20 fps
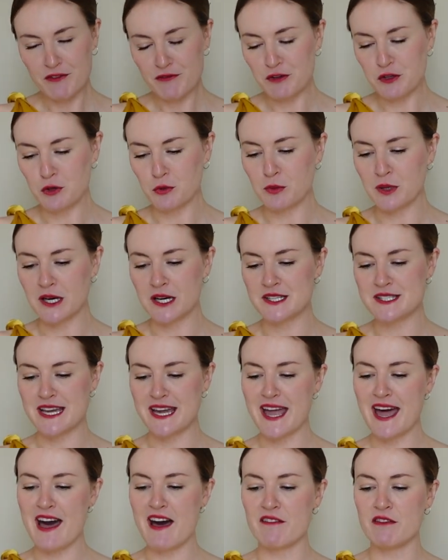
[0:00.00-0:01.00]
a few words. I
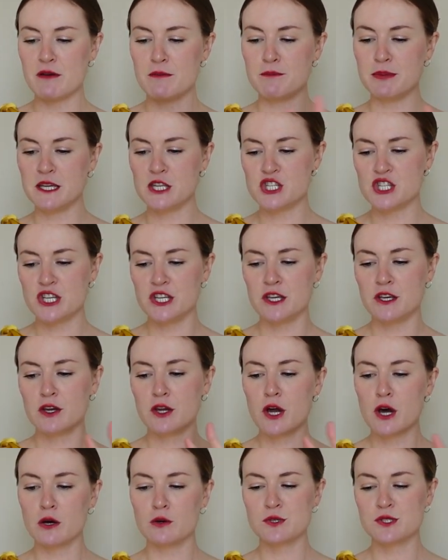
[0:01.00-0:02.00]
have beachy,
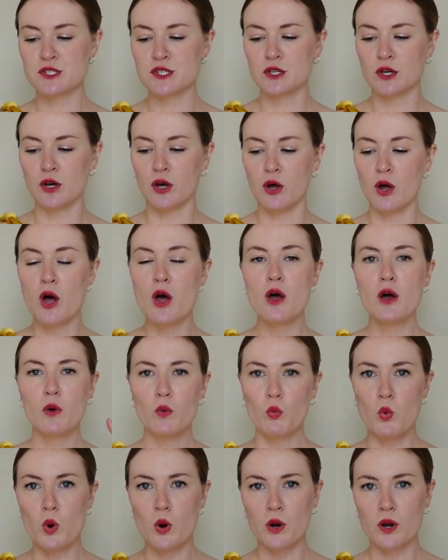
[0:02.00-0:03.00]
coastal,
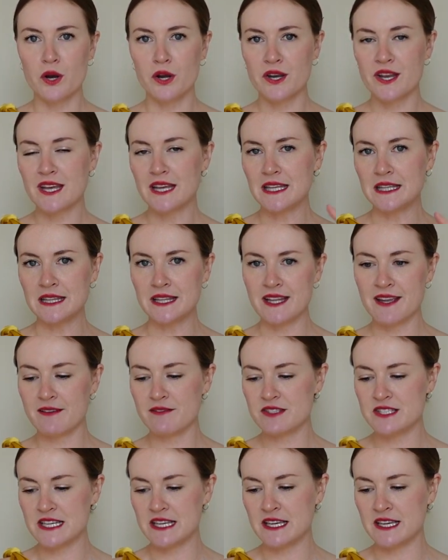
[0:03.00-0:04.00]
worn,
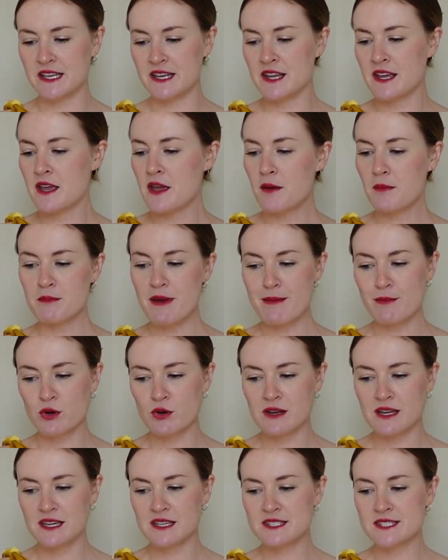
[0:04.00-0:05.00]
lived in,
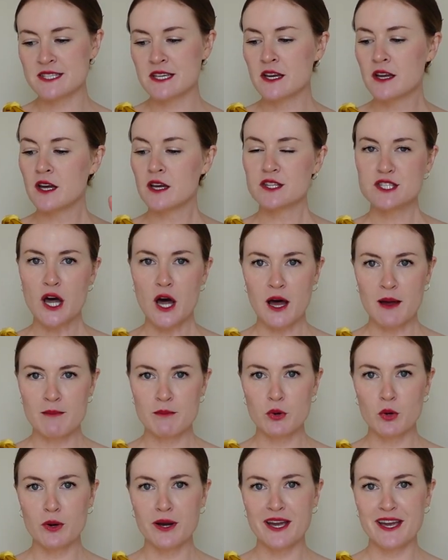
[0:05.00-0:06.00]
memories,
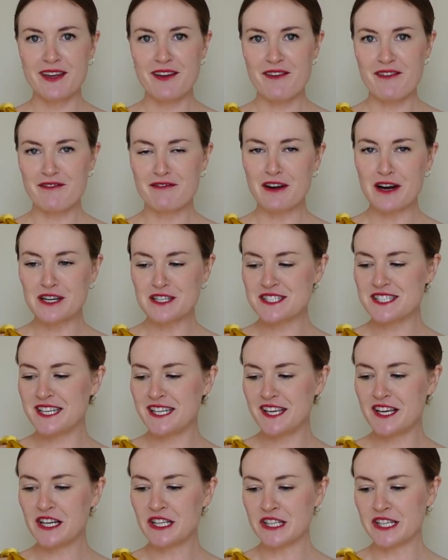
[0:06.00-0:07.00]
tomboy,
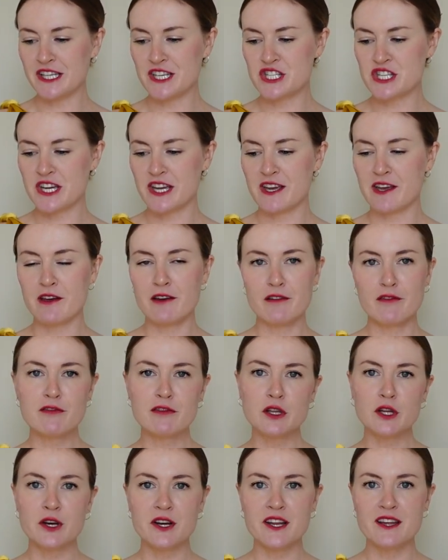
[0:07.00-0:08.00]
varsity collegiate,
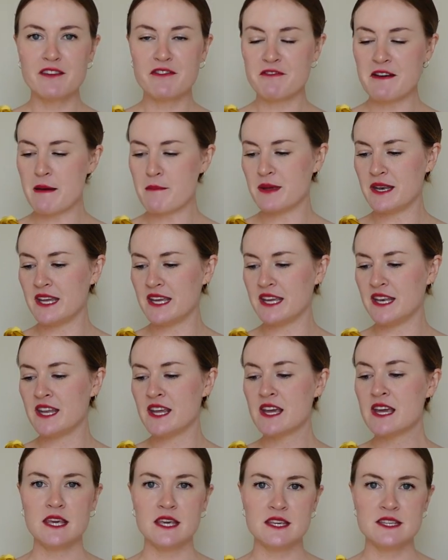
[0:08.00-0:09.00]
flirty, feminine,
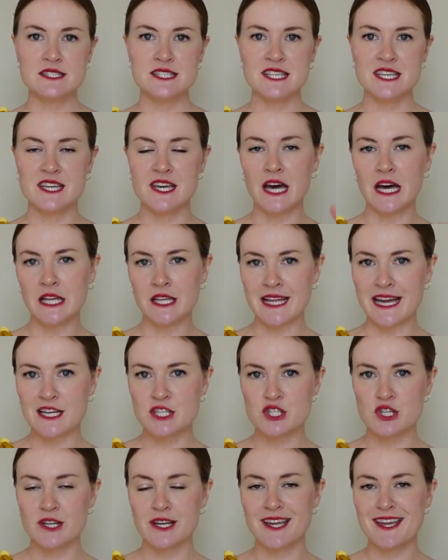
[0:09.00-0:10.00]
easy,
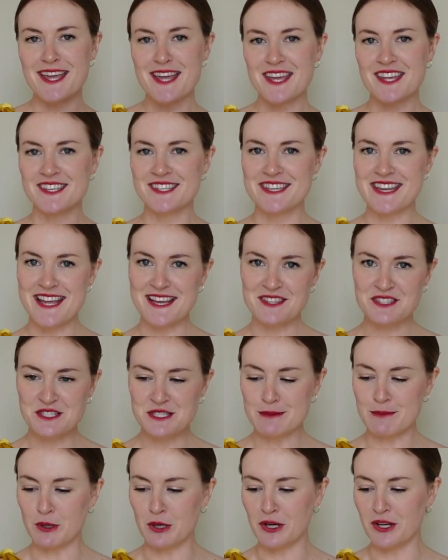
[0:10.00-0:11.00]
electric,
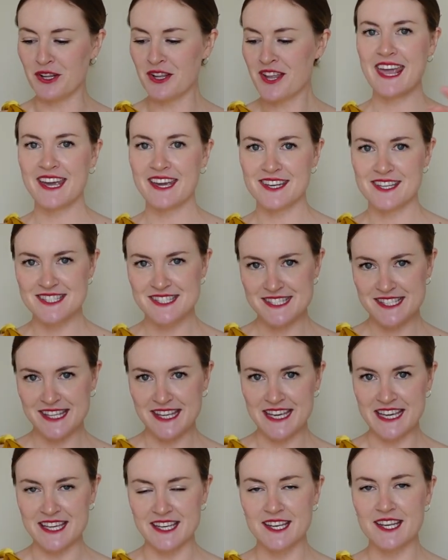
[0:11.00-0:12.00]
danceable, and
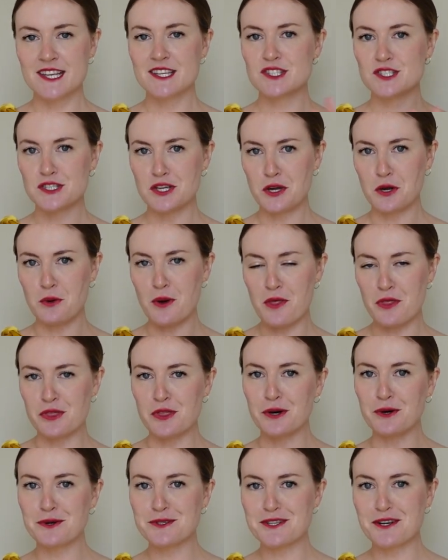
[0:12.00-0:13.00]
skin. So
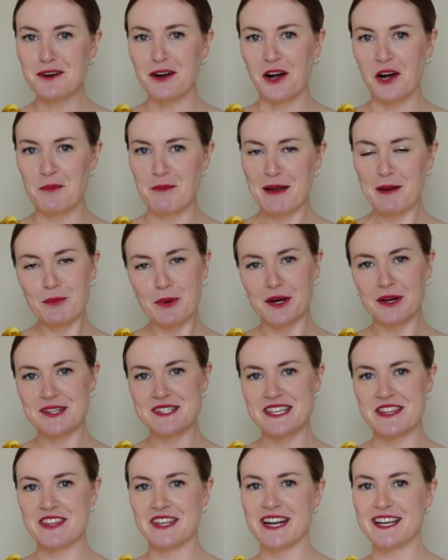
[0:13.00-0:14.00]
those are all my
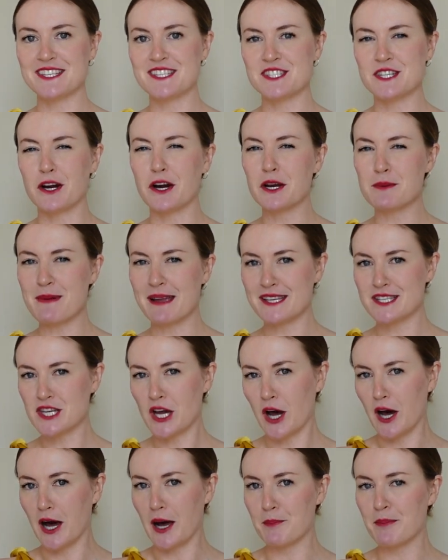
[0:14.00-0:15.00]
words. And then I starred my
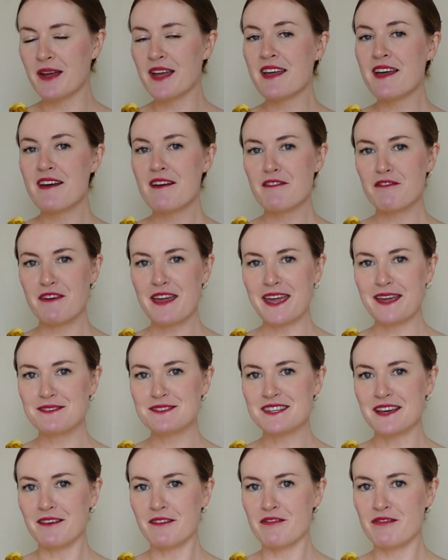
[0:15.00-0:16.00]
top
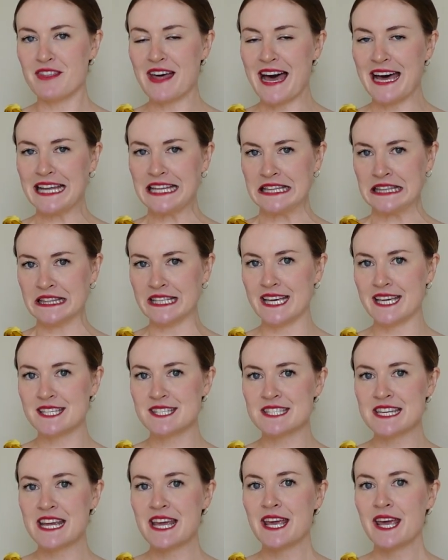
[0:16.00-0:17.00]
faves of that
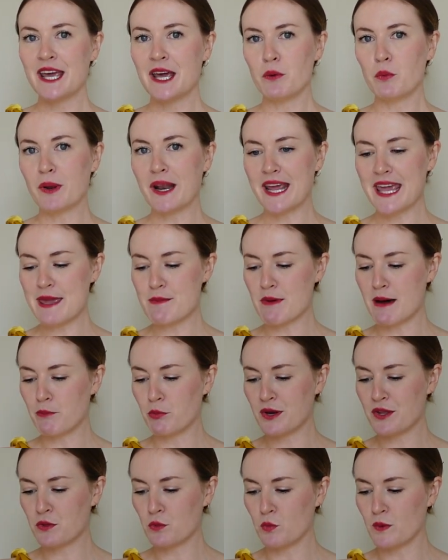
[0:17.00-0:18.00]
list. What I came up
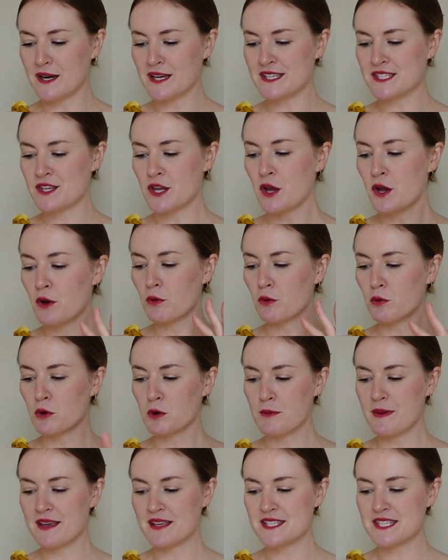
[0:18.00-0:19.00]
with was
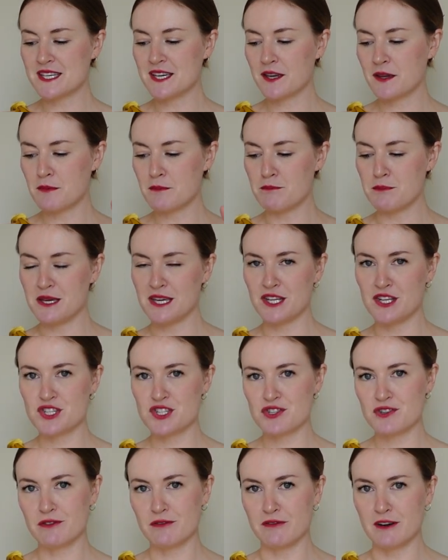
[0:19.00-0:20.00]
romantic
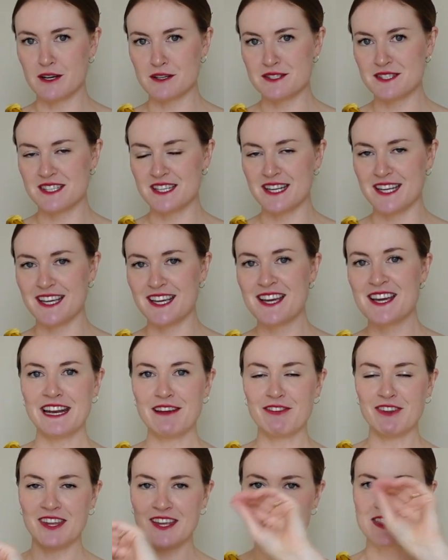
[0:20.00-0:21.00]
beach varsity. And
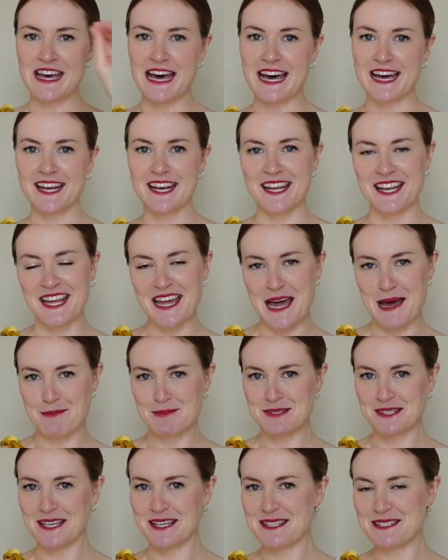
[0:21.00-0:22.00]
I feel like that
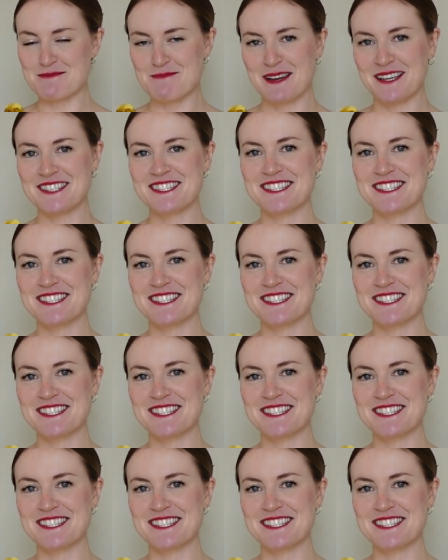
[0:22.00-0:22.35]
encapsulates my